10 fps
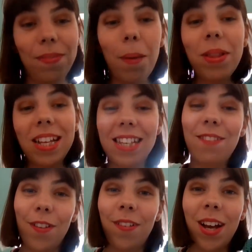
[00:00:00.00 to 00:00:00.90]
But this is
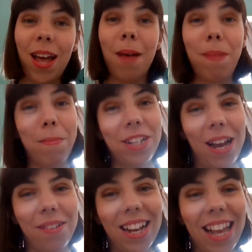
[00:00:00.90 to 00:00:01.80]
for a baby
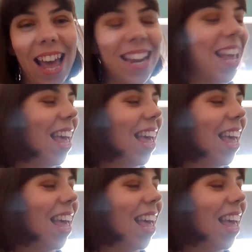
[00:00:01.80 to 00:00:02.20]
shower again.